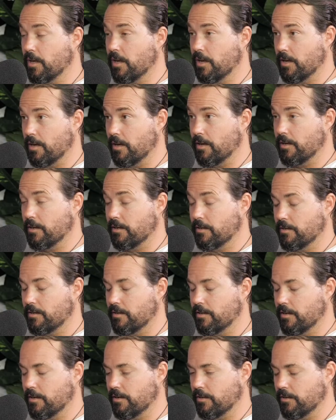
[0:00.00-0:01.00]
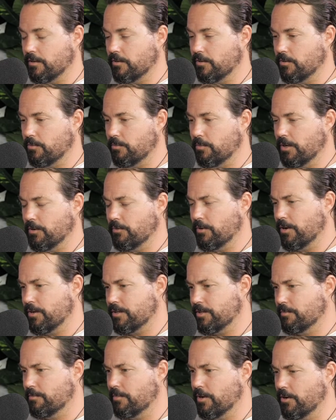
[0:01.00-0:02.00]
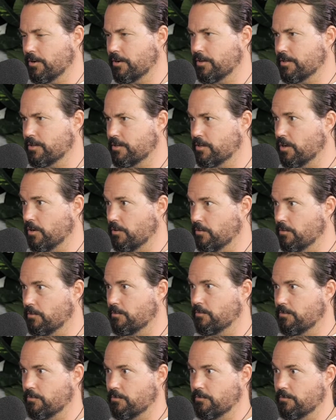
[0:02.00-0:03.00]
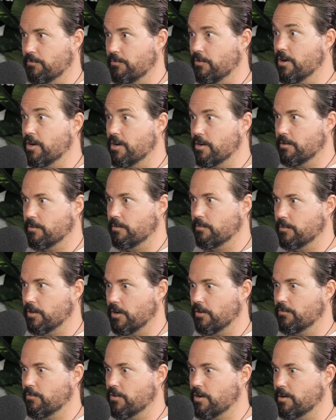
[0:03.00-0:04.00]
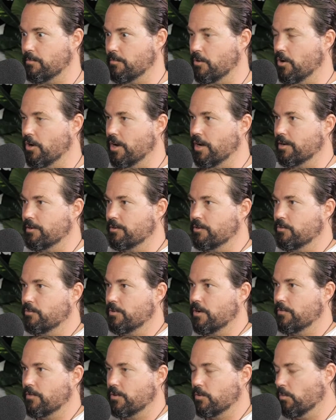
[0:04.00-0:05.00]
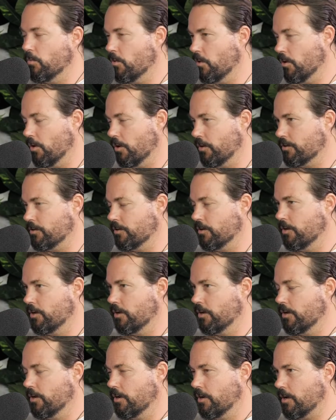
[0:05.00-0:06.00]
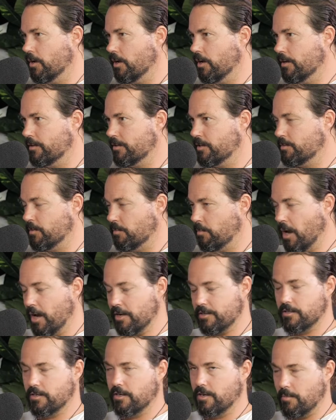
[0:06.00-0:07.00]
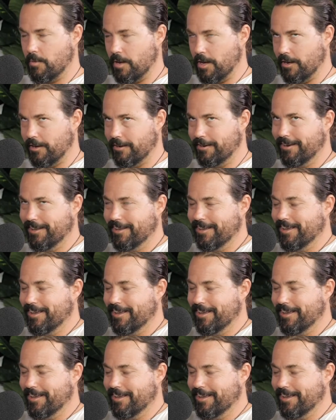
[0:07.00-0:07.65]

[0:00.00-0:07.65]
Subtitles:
Yeah, a little. But whereas in America, it's, freedom, free your mind, do whatever you want, just be passionate about it.